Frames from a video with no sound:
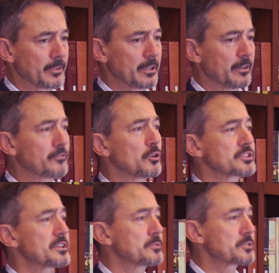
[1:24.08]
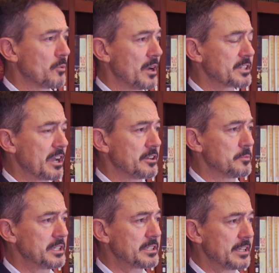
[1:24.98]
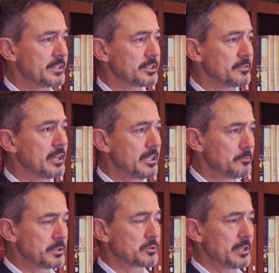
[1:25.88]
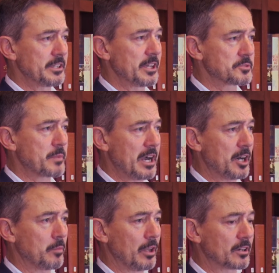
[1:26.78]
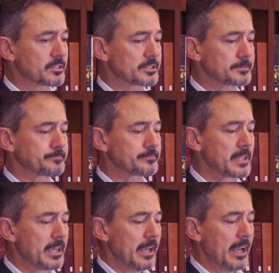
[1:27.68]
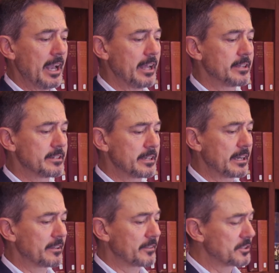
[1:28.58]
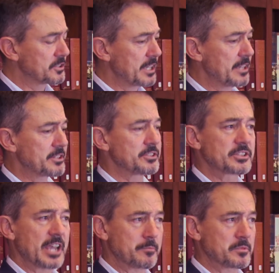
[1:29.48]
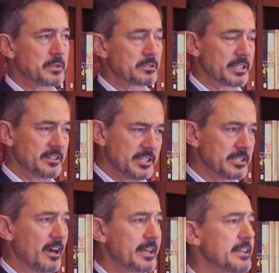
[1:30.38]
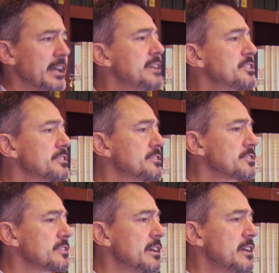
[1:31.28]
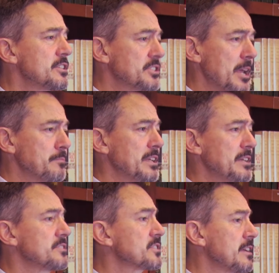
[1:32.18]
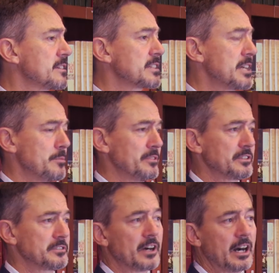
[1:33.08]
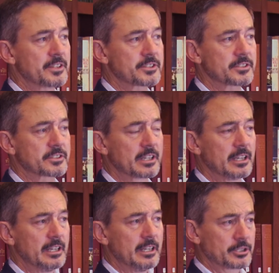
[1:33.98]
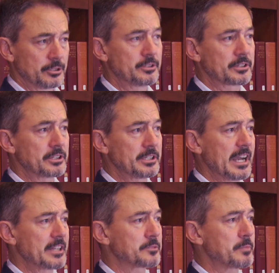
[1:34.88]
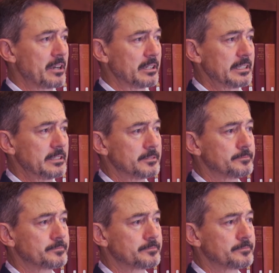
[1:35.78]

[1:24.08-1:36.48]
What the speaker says: Of course, there was always going to be tension between those power blocks, and those tensions kept building. The United Nations stepped in and sent a team of advisors to the 38th parallel.